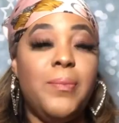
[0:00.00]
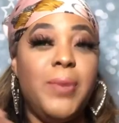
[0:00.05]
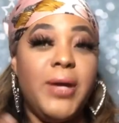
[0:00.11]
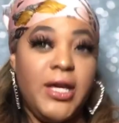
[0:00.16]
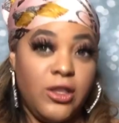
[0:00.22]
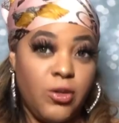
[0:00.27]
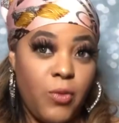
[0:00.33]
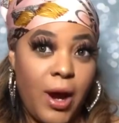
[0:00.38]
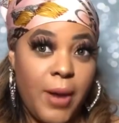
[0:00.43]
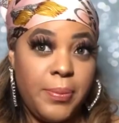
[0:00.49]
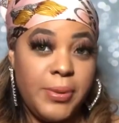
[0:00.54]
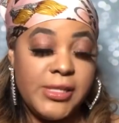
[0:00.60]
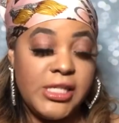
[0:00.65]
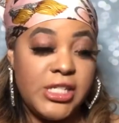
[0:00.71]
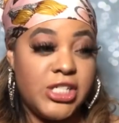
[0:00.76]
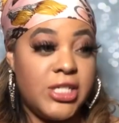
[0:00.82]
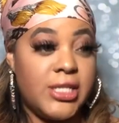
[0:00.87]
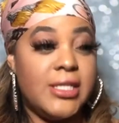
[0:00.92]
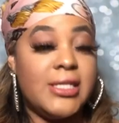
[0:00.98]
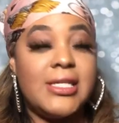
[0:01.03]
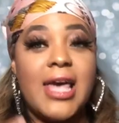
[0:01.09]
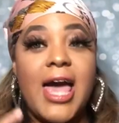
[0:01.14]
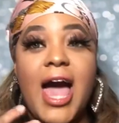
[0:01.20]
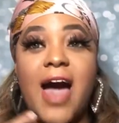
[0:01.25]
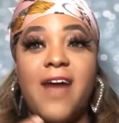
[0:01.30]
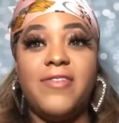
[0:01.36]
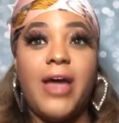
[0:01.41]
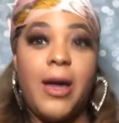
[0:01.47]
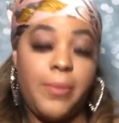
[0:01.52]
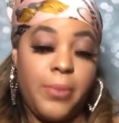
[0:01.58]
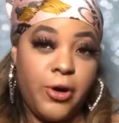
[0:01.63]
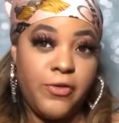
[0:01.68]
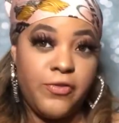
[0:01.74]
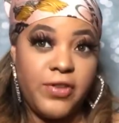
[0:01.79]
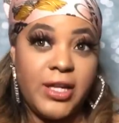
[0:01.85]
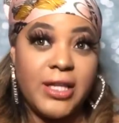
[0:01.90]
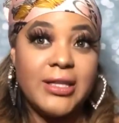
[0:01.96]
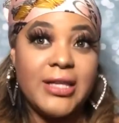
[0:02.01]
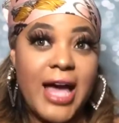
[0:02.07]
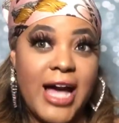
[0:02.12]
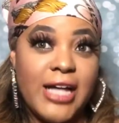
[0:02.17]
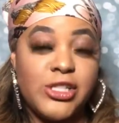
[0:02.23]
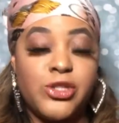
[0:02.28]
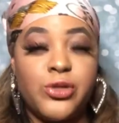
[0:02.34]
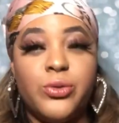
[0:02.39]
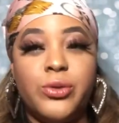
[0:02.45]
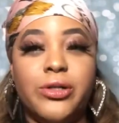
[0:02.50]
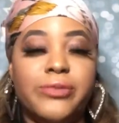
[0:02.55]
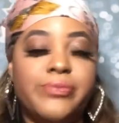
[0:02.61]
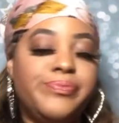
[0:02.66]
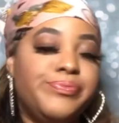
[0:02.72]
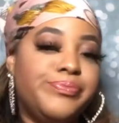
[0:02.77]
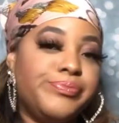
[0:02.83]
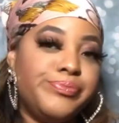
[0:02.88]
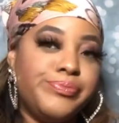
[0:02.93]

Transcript: be in the right position to have that perfect latch or